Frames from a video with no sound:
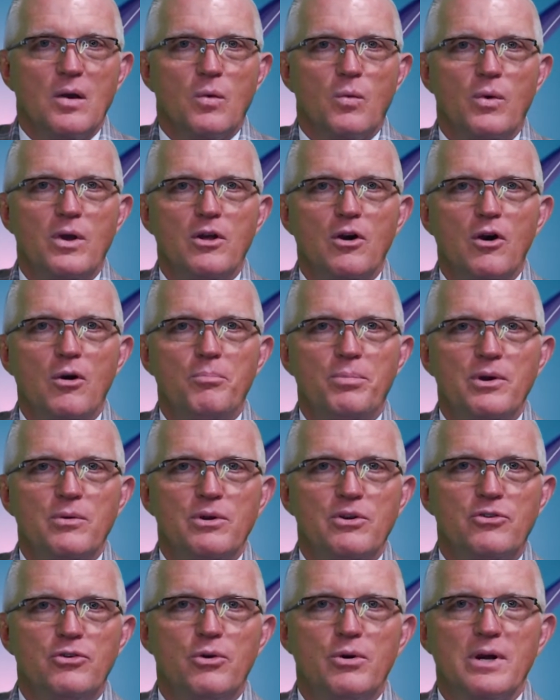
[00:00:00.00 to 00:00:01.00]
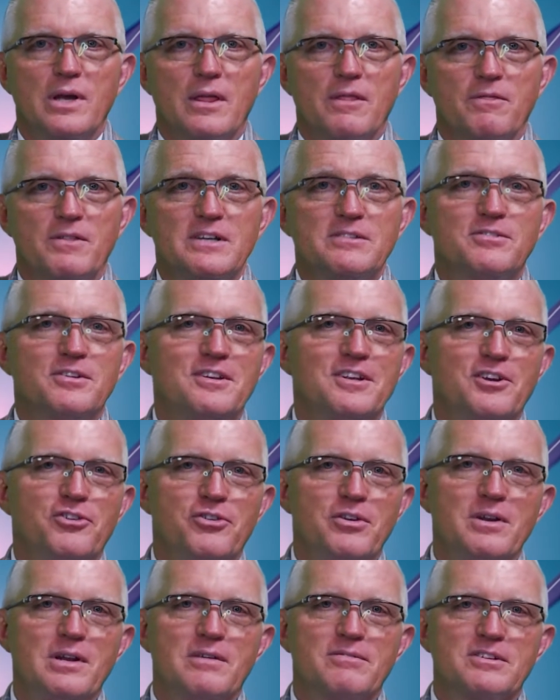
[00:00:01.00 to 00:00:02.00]
We hope you enjoy this
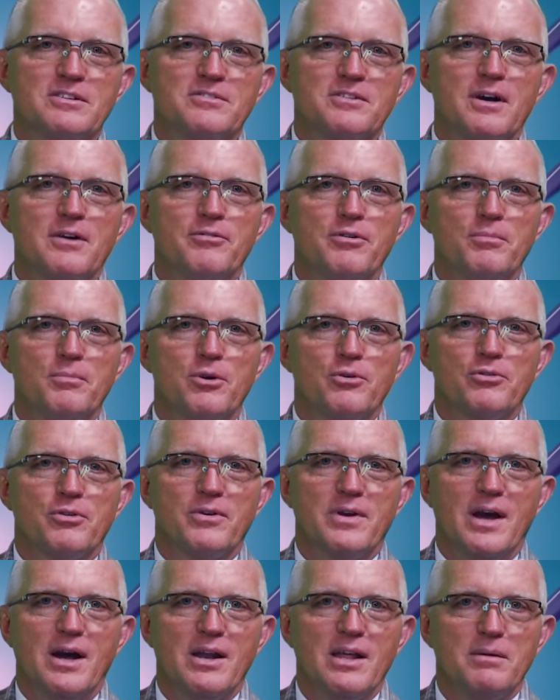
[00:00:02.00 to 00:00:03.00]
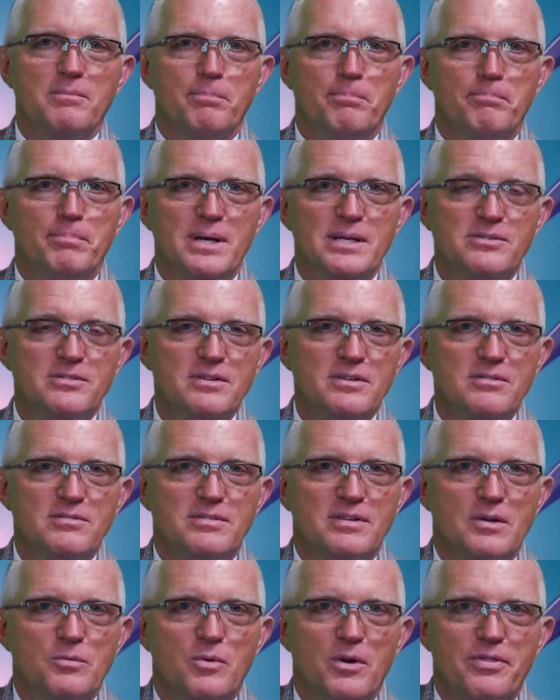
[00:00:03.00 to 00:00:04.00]
edition of Discover Mercer County
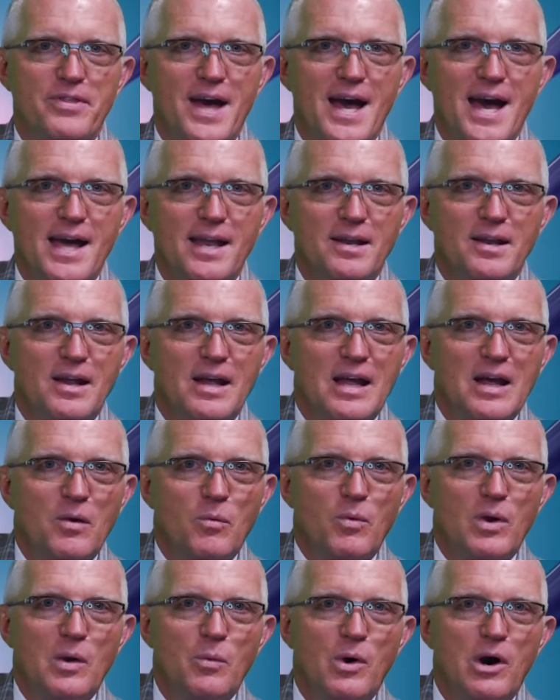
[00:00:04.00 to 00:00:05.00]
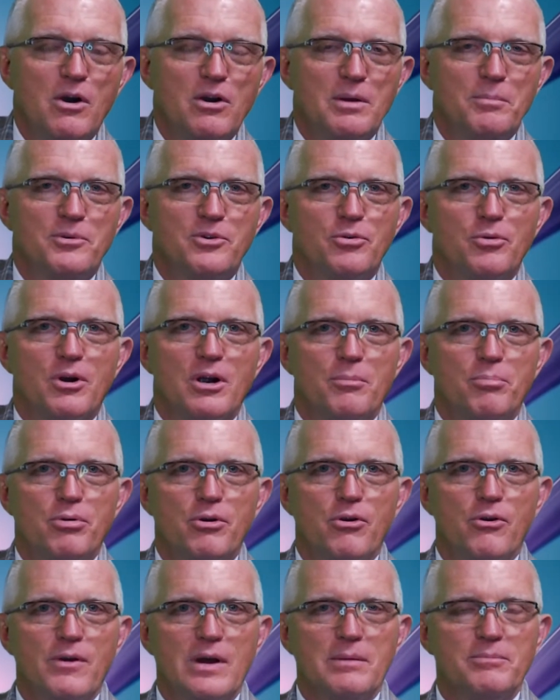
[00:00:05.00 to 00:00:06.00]
Business, and with that, we welcome to our
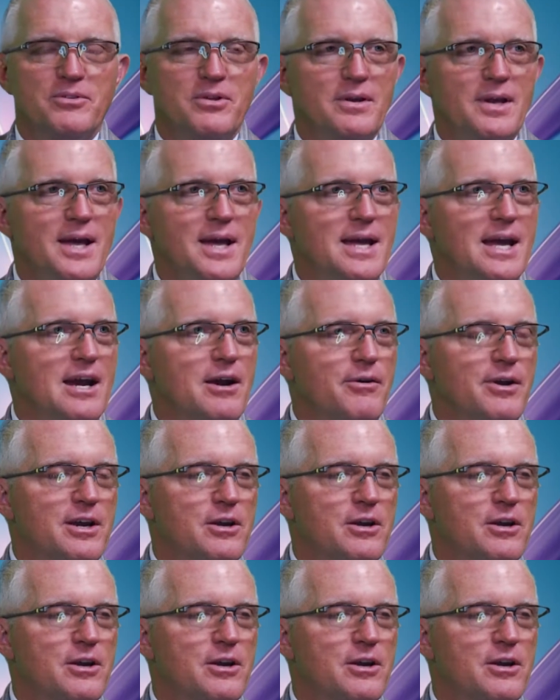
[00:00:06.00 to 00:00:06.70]
program today Eric